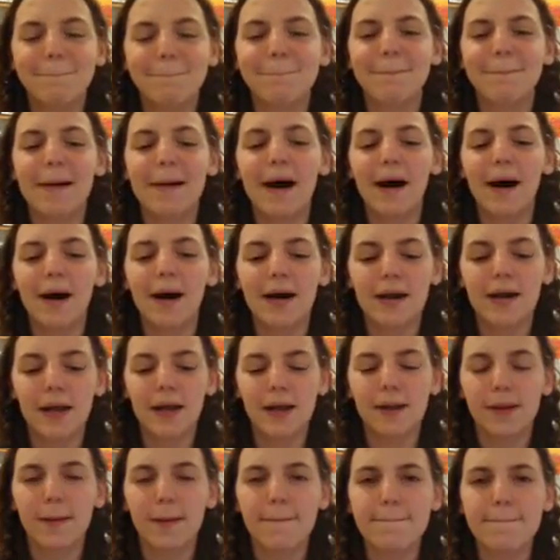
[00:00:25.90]

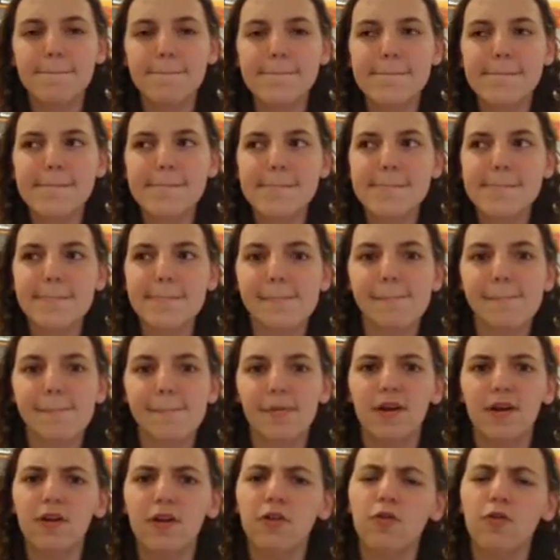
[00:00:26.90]
But
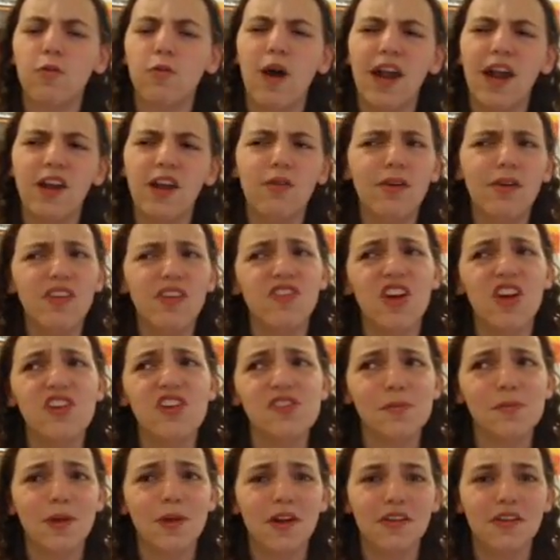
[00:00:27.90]
Goose, why do you want to
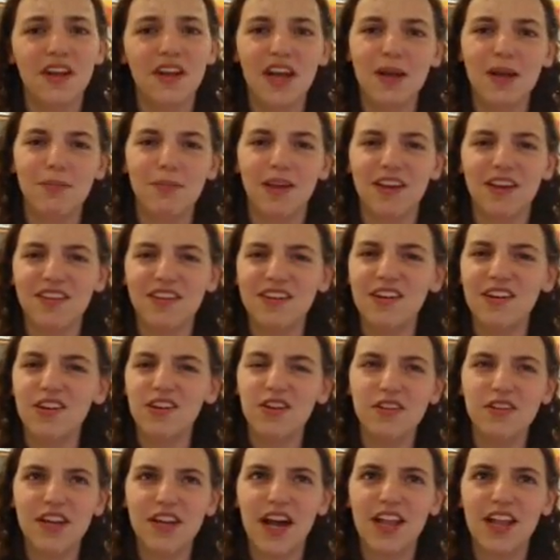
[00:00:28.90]
change your middle name? Like, isn't it
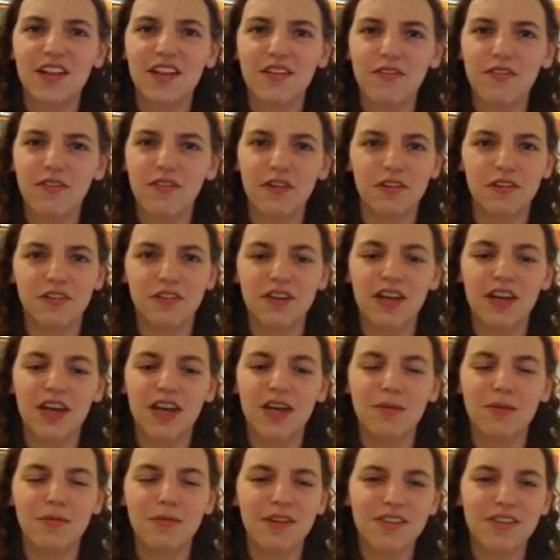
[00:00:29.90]
your dad's first
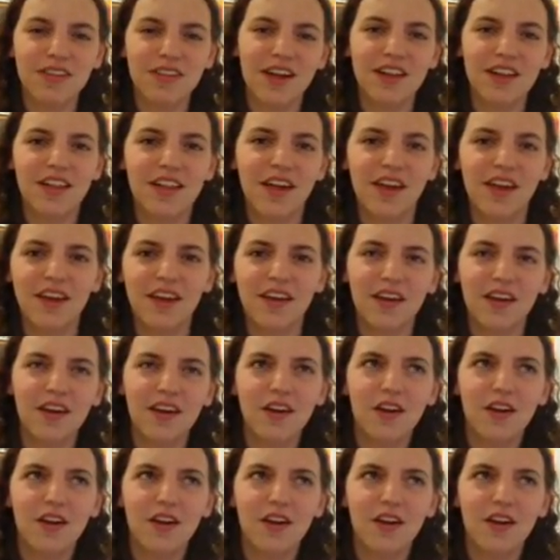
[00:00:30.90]
name? Isn't that, like,